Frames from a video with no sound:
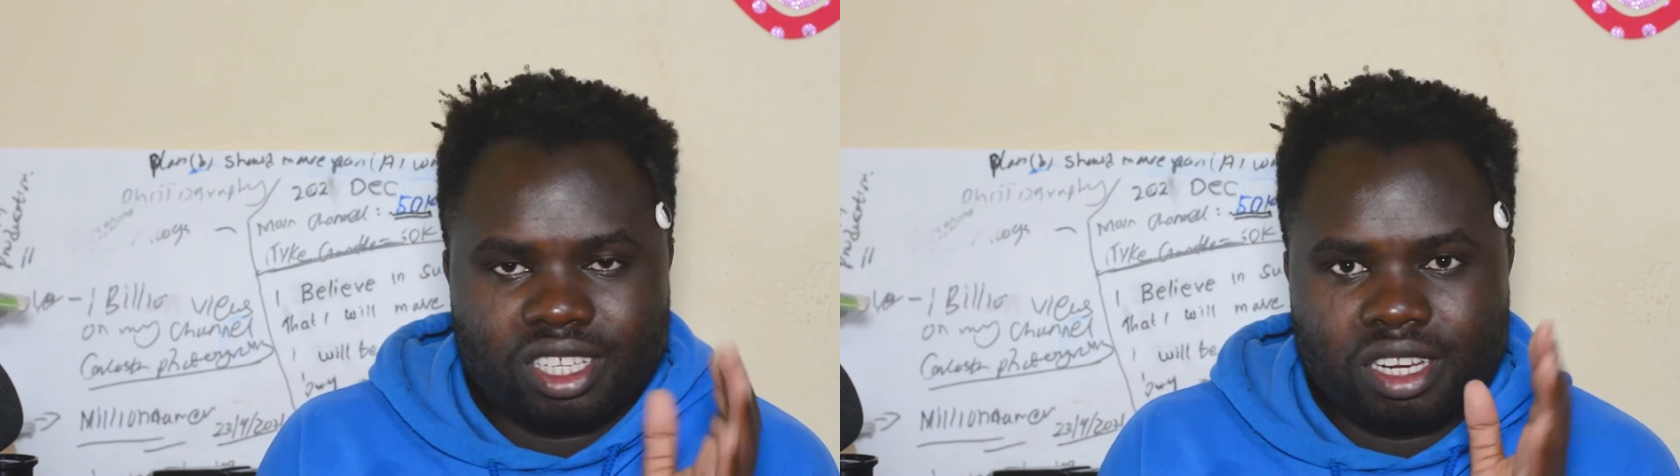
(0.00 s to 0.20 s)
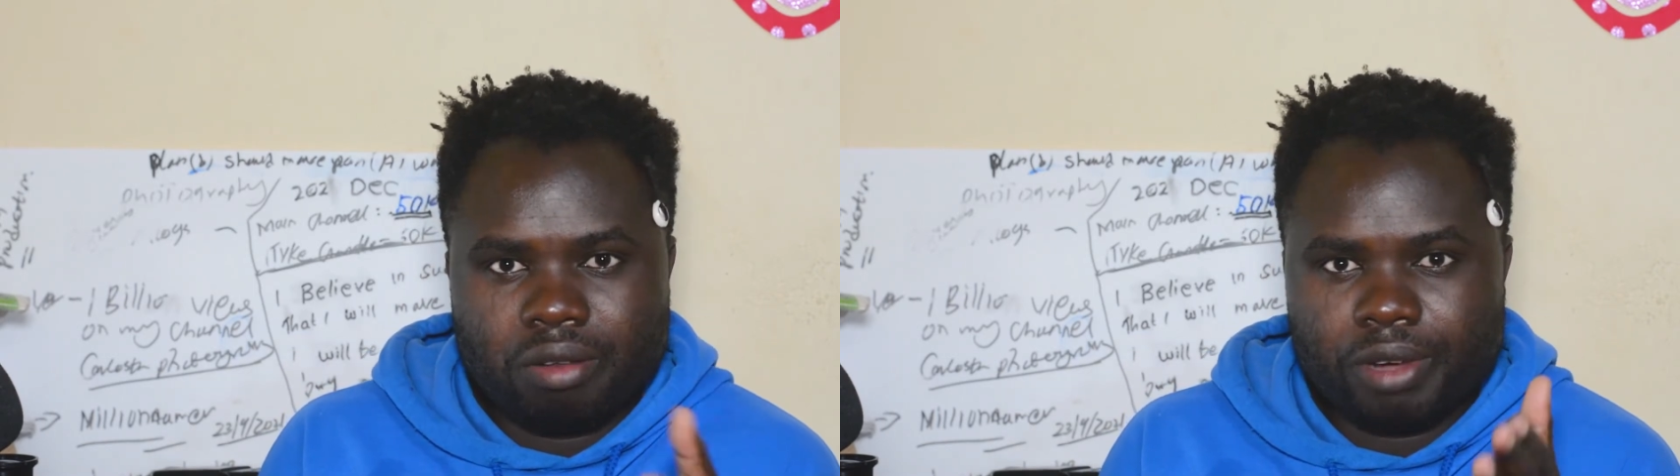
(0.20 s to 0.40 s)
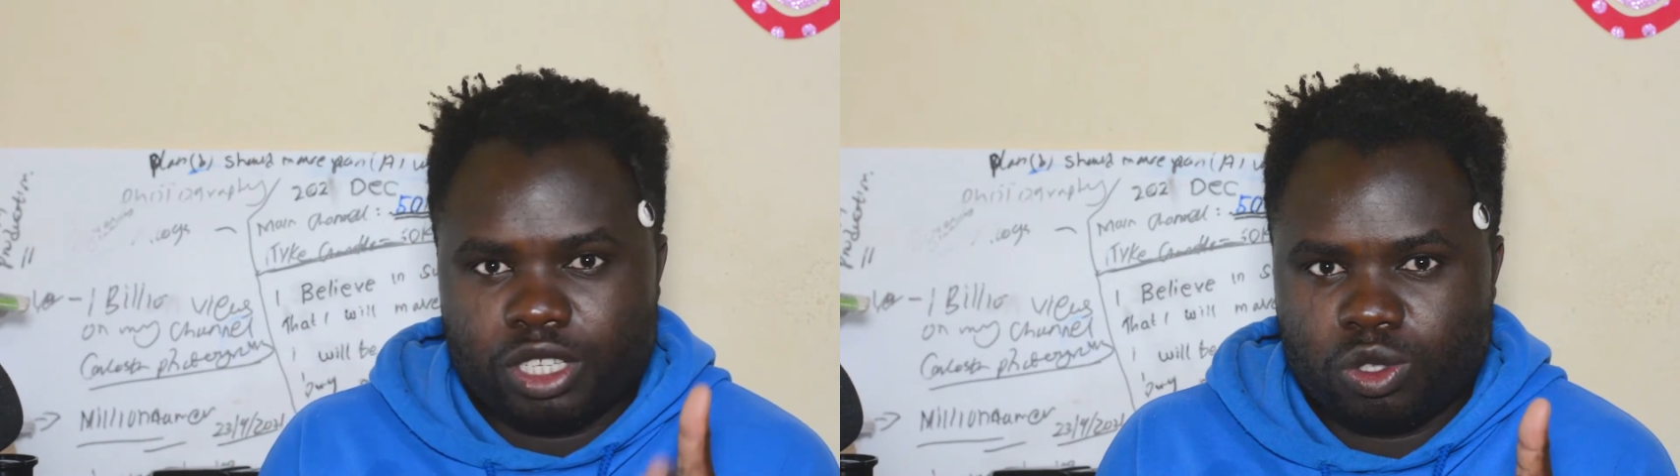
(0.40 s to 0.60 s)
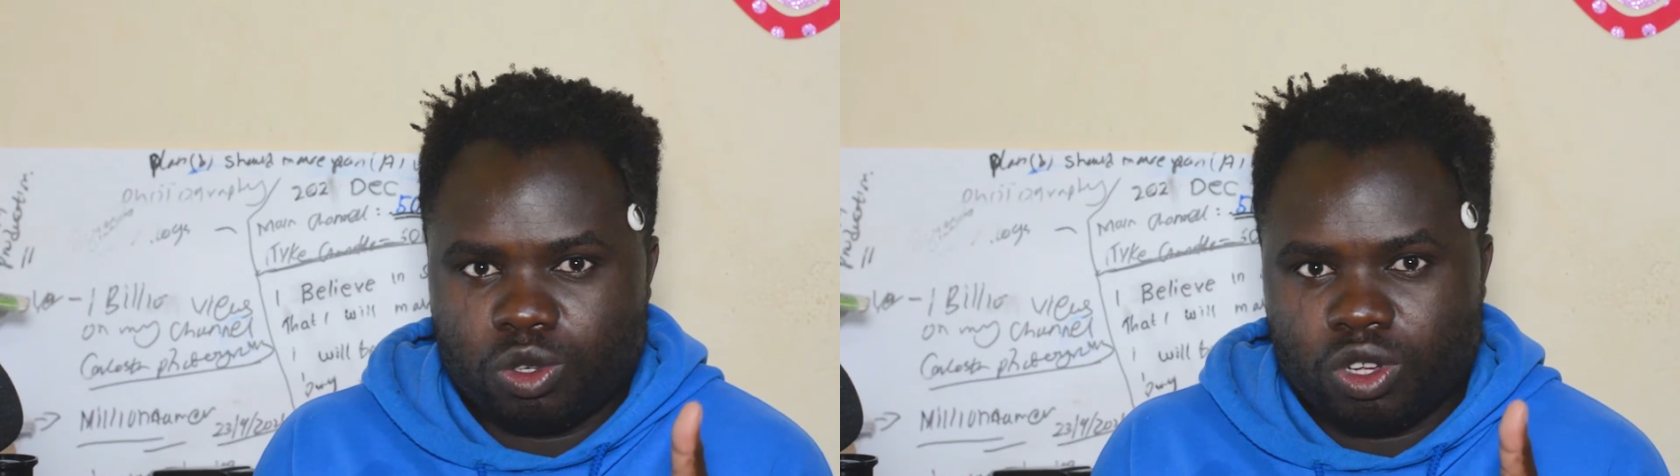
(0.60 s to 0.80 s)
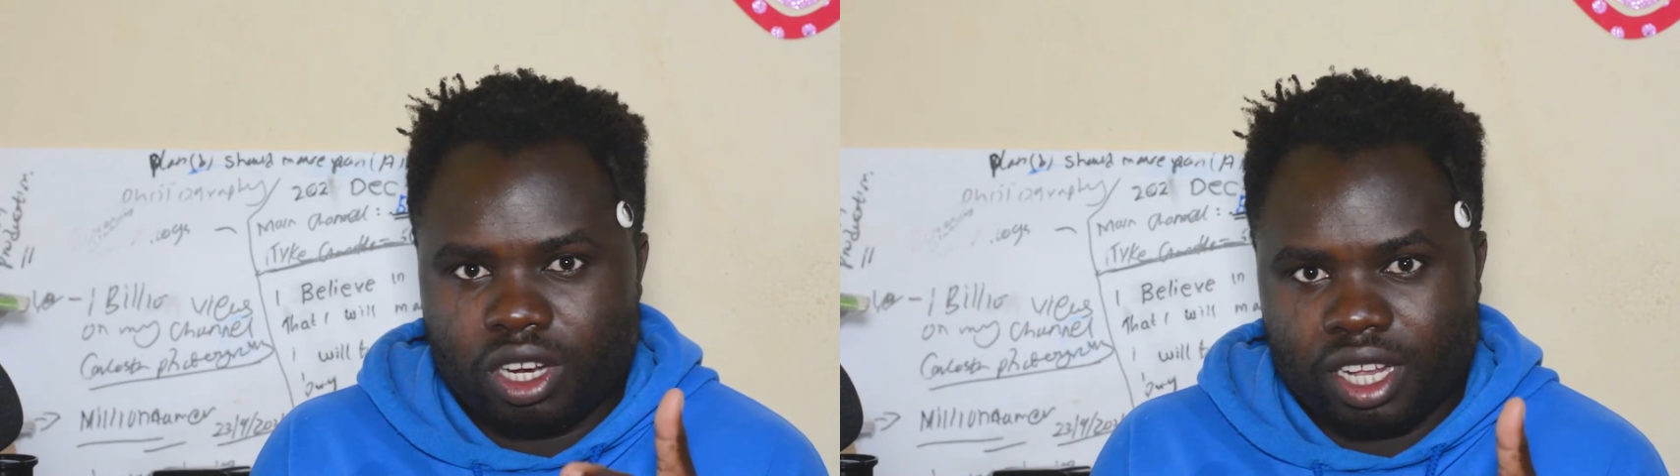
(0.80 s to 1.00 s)
started in my
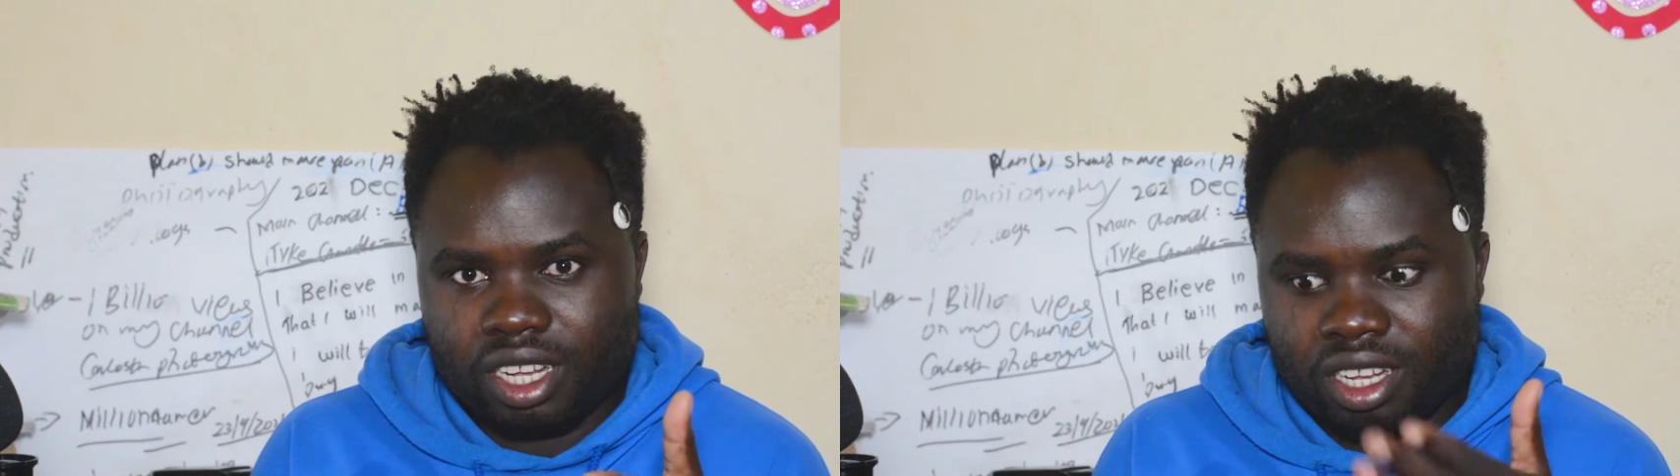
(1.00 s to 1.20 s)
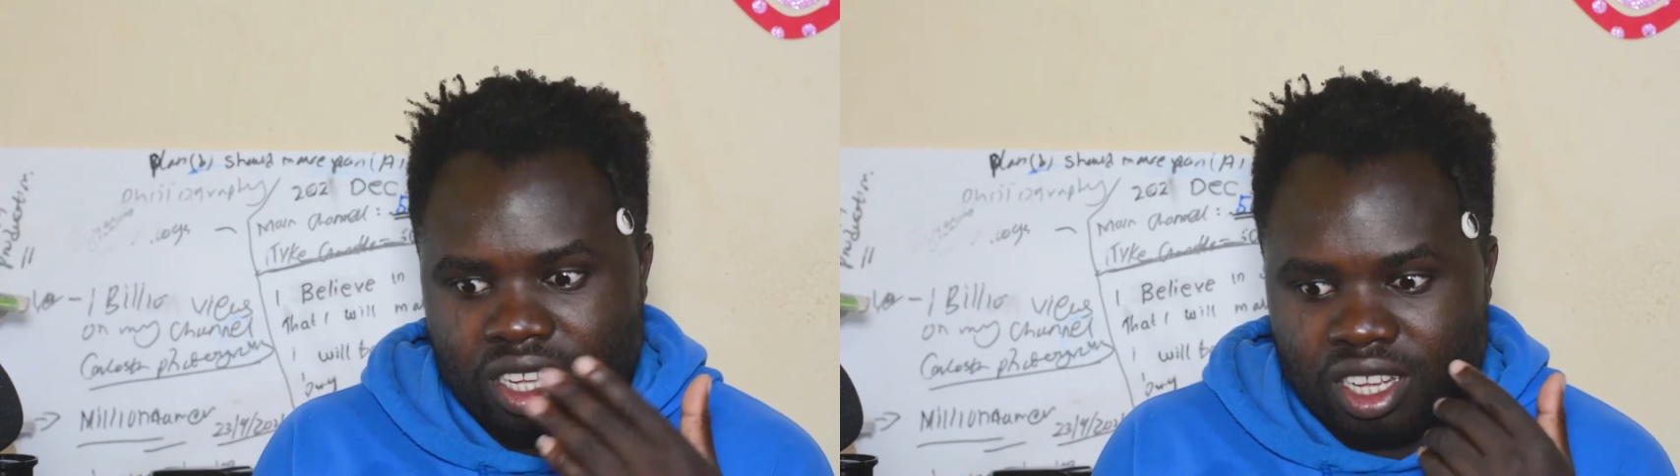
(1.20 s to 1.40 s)
studio